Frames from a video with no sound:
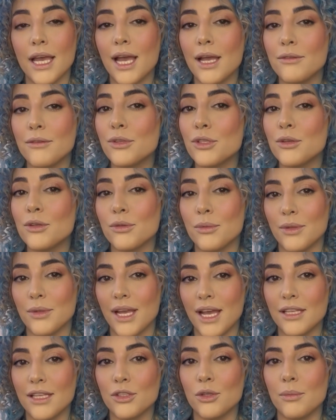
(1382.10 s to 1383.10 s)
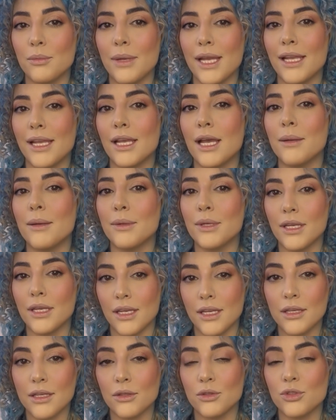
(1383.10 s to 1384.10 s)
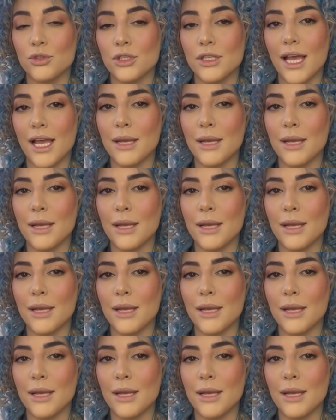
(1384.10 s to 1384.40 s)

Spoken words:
after you've applied your makeup, you should